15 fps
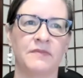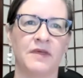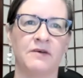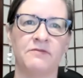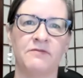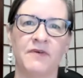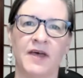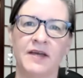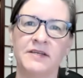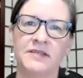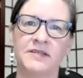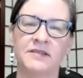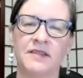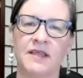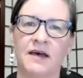
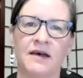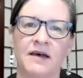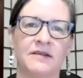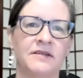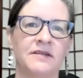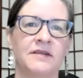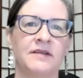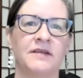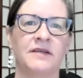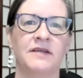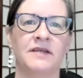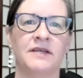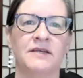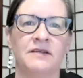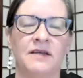effect that
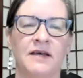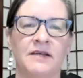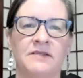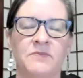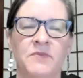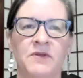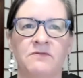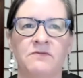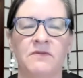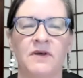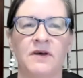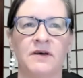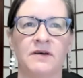it has been